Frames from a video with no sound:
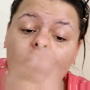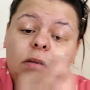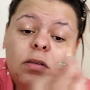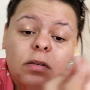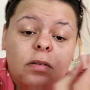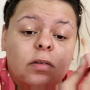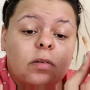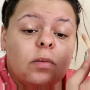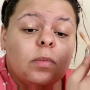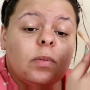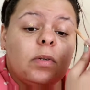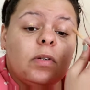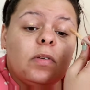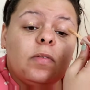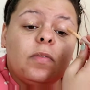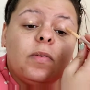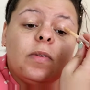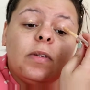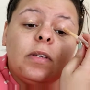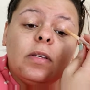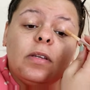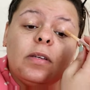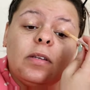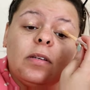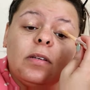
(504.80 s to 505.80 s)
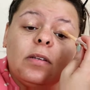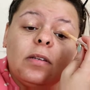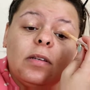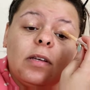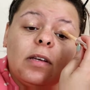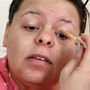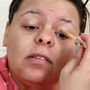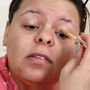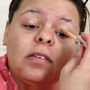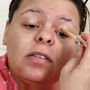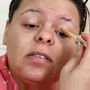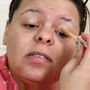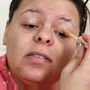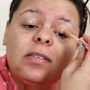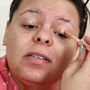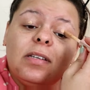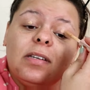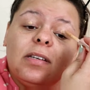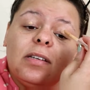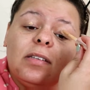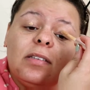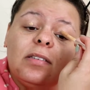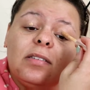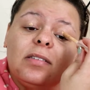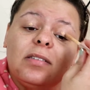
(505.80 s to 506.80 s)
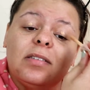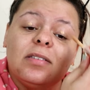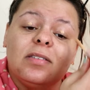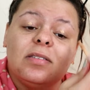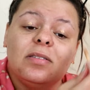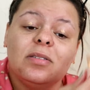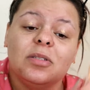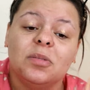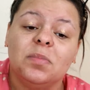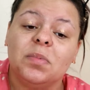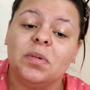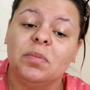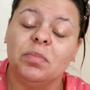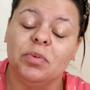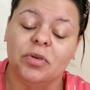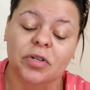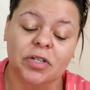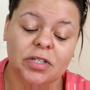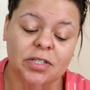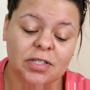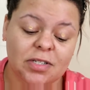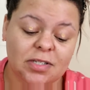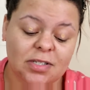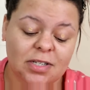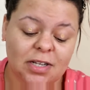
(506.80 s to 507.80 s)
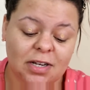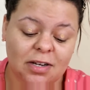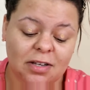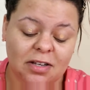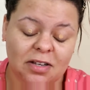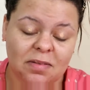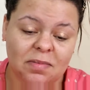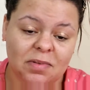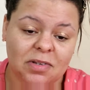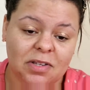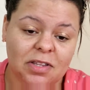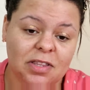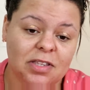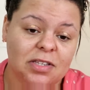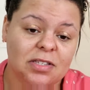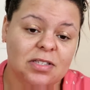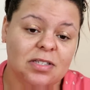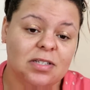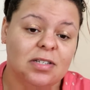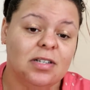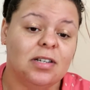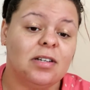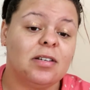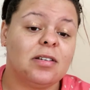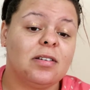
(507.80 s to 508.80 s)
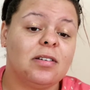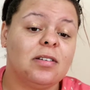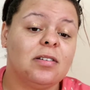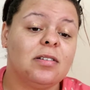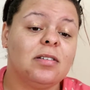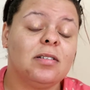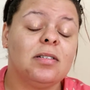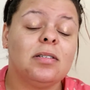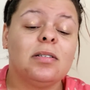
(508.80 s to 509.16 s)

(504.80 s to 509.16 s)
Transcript: That's just wishful thinking. Yeah, you can see like this is super bronze and I am not this dark.